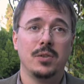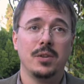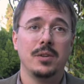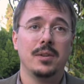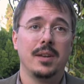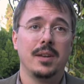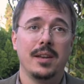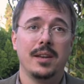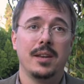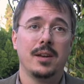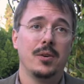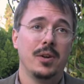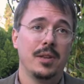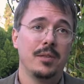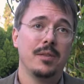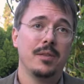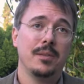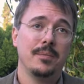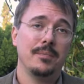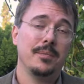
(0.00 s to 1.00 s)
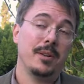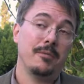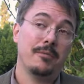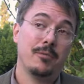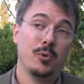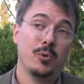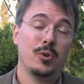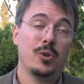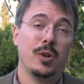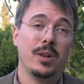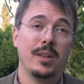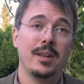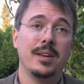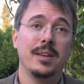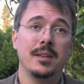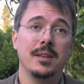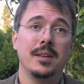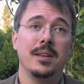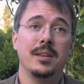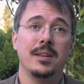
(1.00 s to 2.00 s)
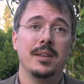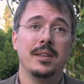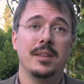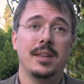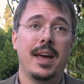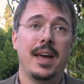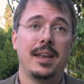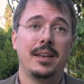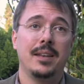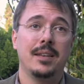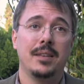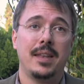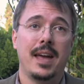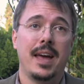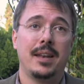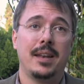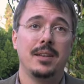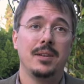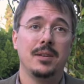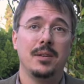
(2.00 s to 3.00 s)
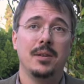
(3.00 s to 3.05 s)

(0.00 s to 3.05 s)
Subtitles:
And, you know, unfortunately, that